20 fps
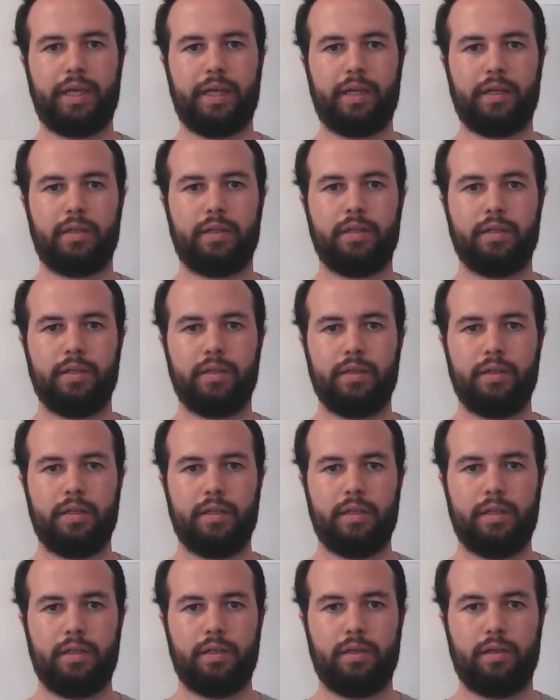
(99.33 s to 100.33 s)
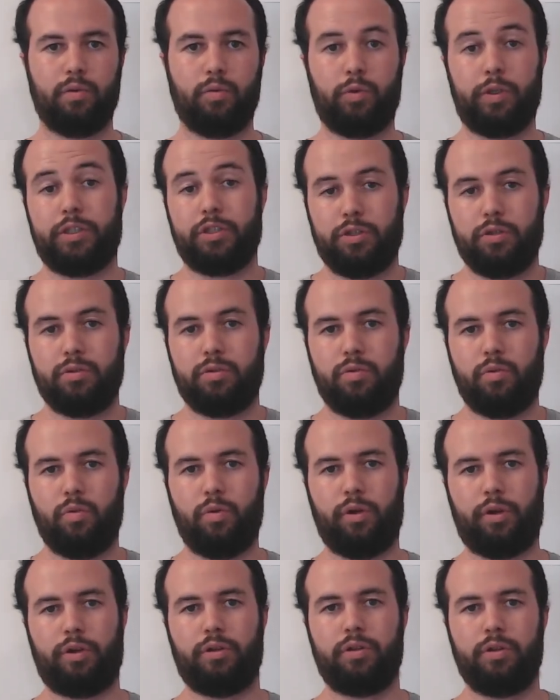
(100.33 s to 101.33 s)
it, which
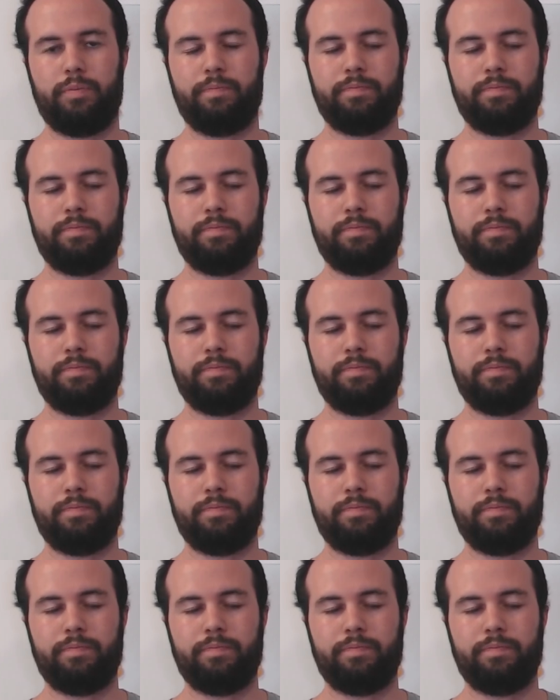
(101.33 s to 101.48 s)
worked.